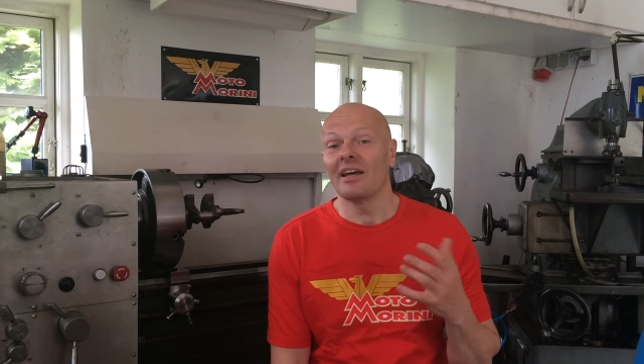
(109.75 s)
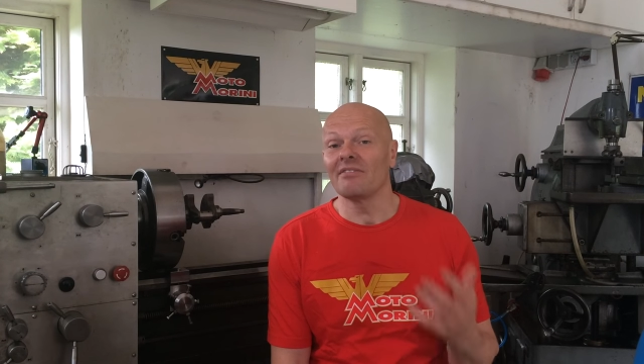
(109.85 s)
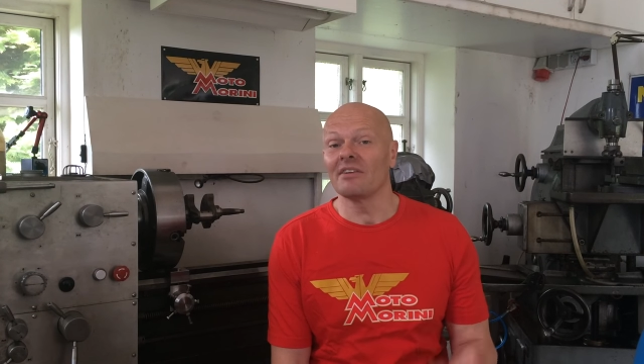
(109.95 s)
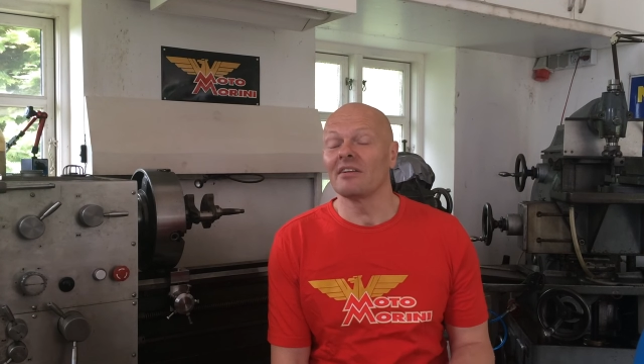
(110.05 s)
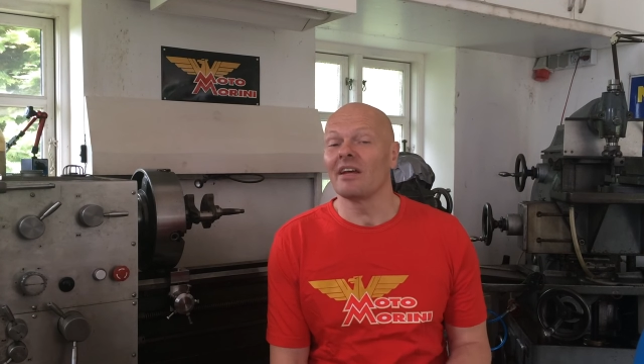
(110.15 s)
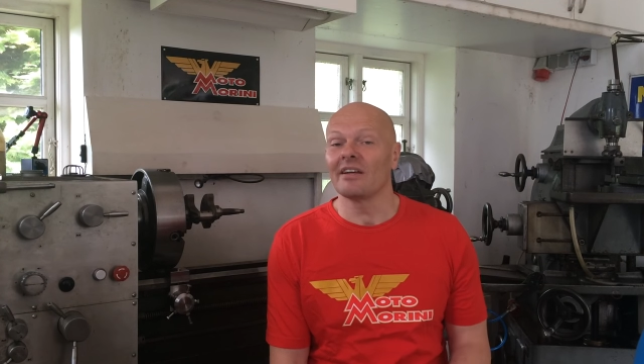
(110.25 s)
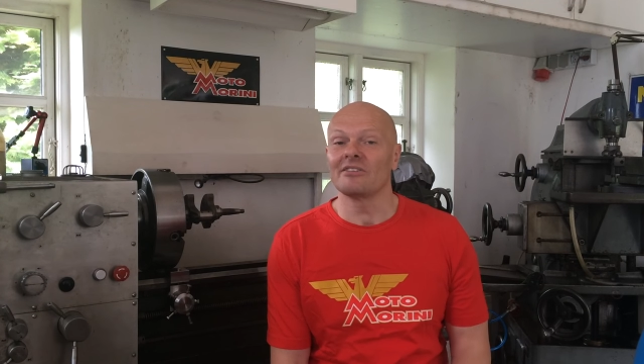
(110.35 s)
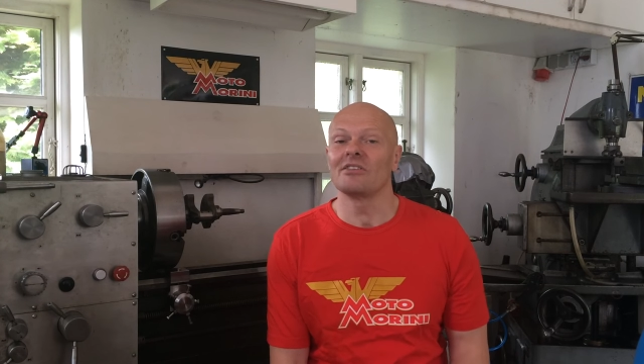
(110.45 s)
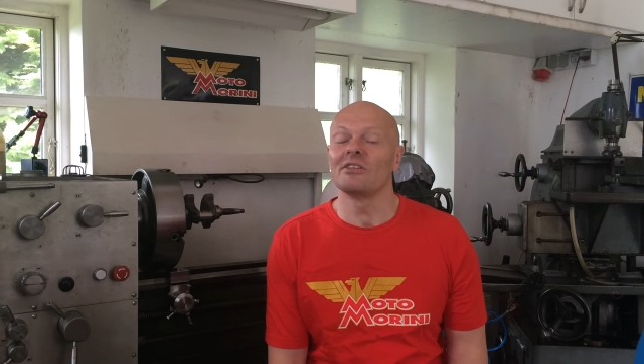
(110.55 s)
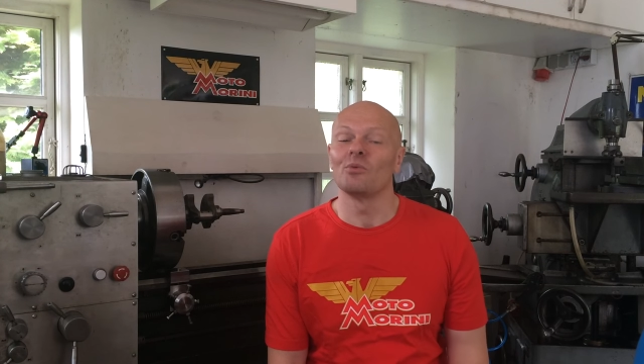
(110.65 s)
haven't
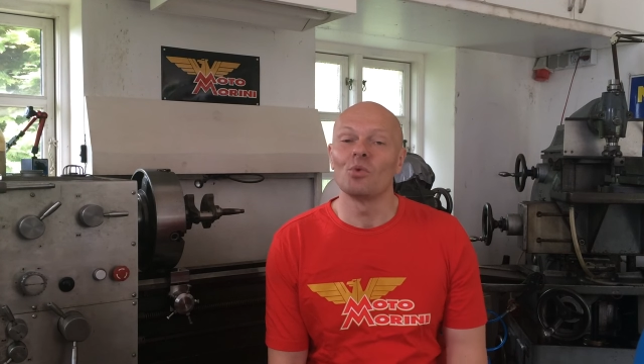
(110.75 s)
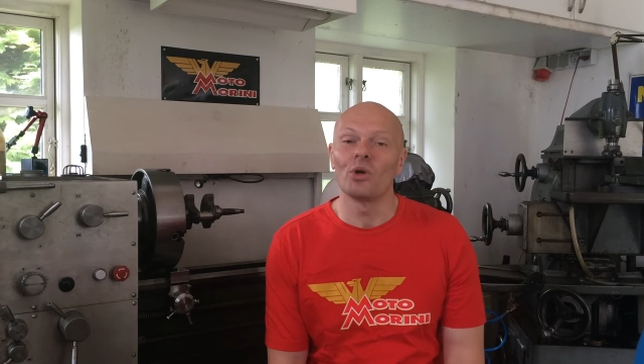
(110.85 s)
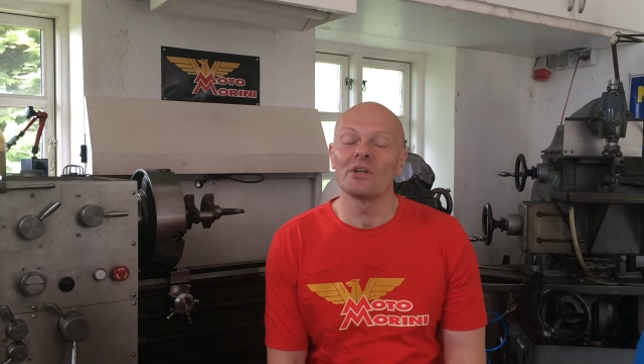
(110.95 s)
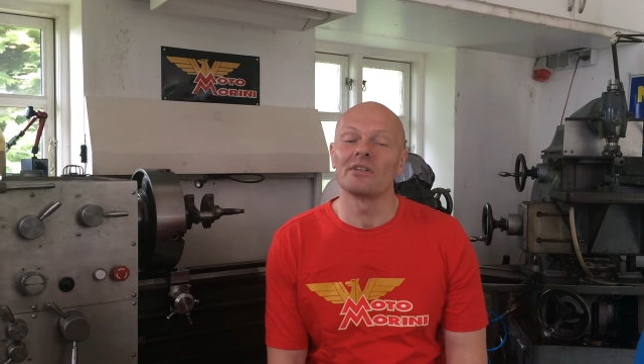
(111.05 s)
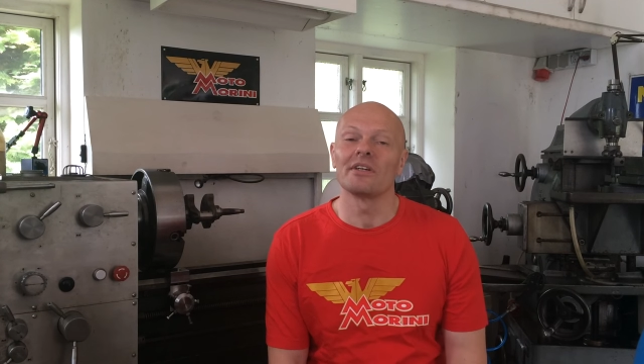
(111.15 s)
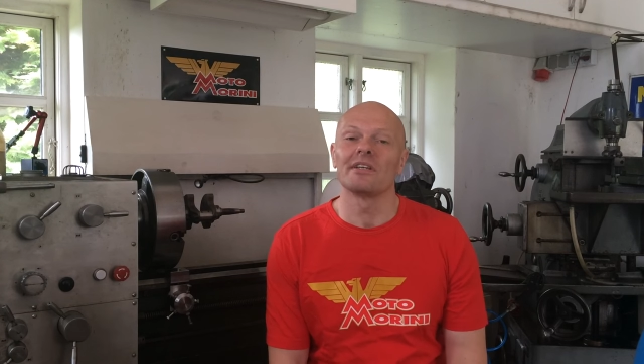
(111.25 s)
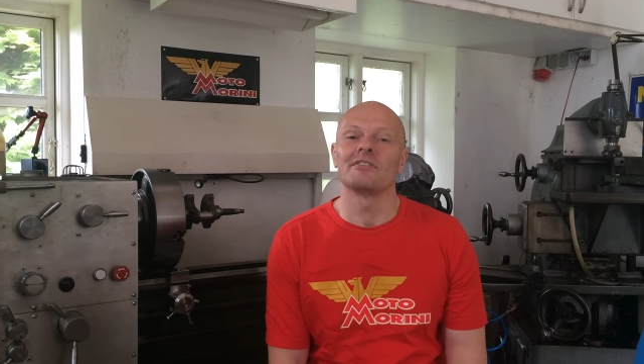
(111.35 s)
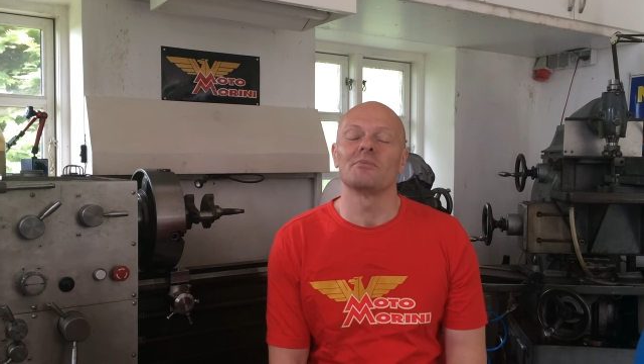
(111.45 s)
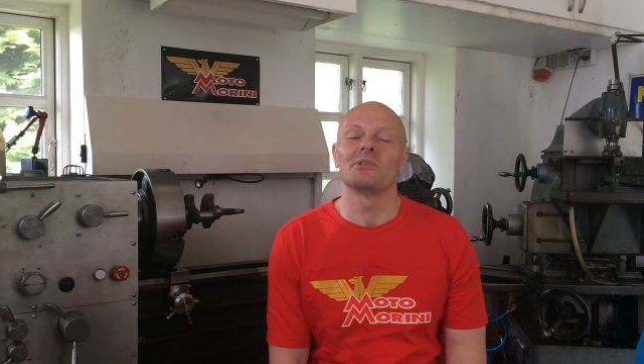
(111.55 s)
actually worked as a